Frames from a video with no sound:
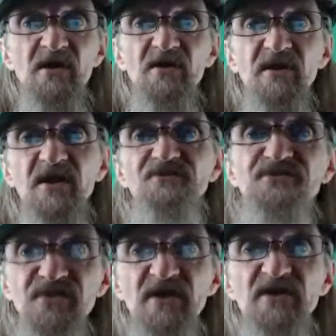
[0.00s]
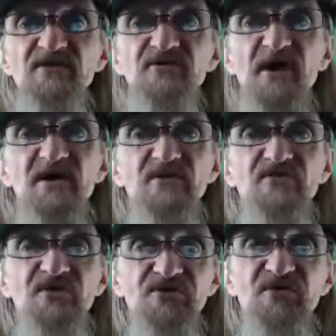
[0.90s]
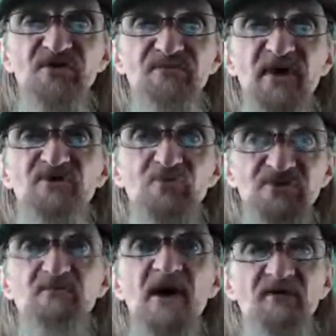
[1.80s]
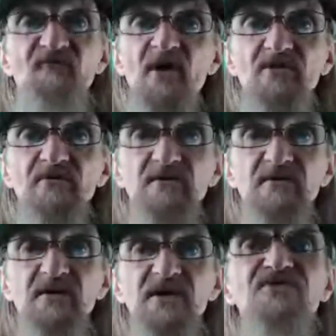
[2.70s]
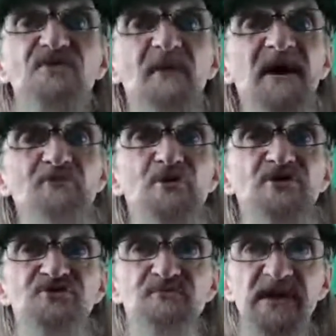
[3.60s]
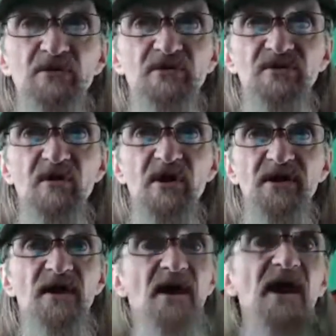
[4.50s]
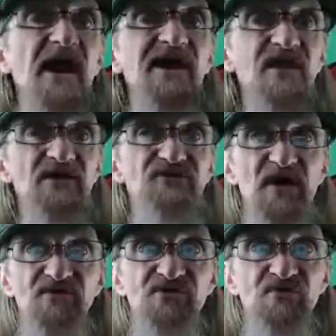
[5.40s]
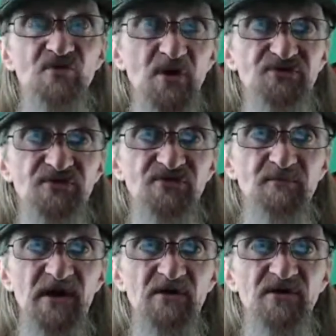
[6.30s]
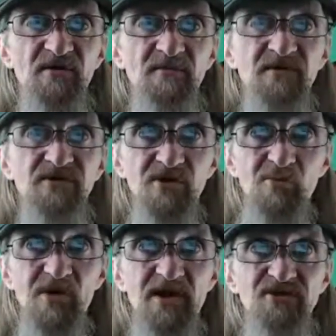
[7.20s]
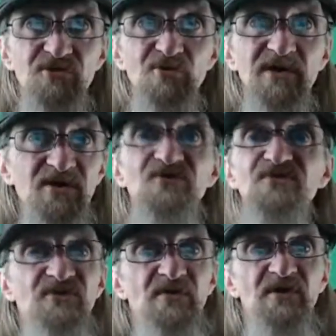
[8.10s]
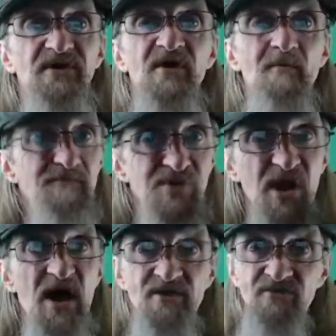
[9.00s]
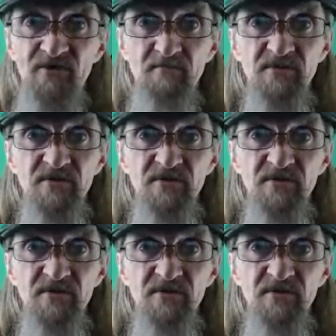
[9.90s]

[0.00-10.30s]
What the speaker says: Let's say that this suspect was my father and somebody reached me online. Hey, I'd like to ask you questions about him. You know what I'd do? Instantly block them.